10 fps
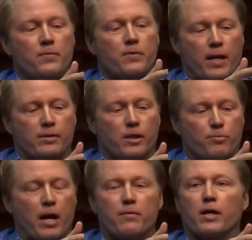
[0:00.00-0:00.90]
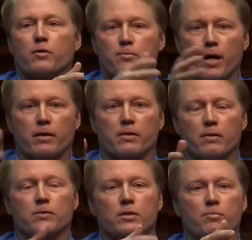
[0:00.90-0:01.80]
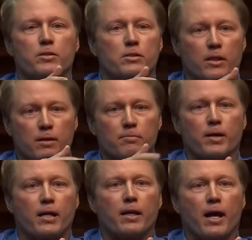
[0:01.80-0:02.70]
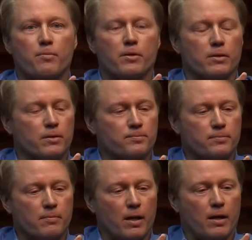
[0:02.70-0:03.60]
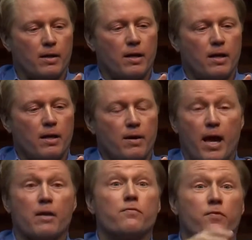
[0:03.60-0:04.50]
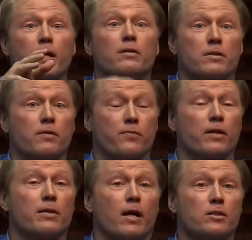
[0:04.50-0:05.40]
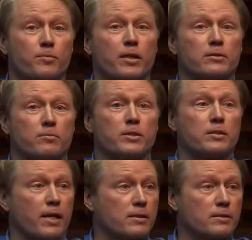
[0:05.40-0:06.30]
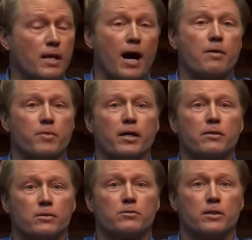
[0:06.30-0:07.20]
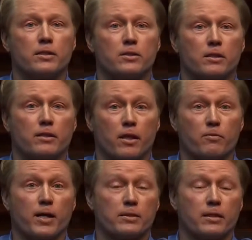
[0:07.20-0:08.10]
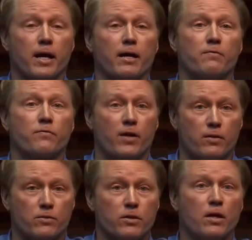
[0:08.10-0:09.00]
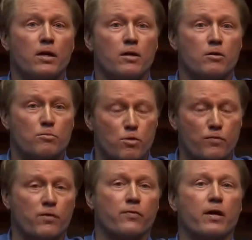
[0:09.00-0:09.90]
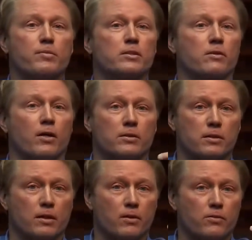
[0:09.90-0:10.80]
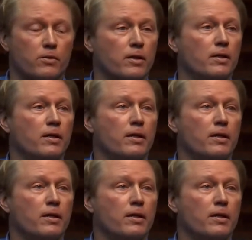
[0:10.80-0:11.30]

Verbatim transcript: Then I did a private equity backed thing with TPG and Bain Capital, uh, and it failed. And it failed largely because of mistakes I made strategically and otherwise. And I had friends who moved their families across the country